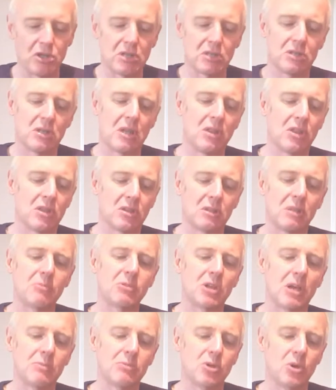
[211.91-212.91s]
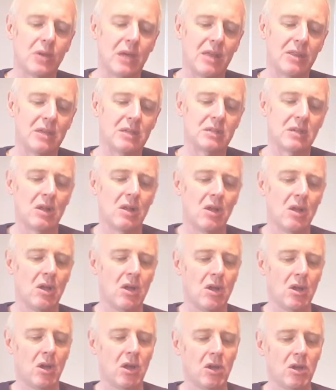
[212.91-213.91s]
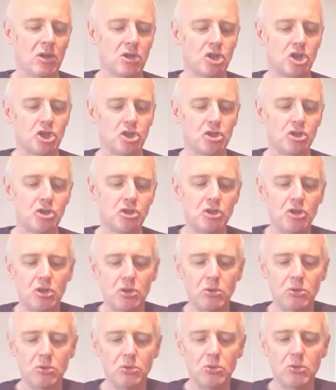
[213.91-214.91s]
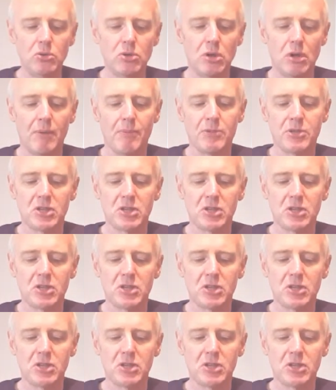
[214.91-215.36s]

Sometimes you get this stewed,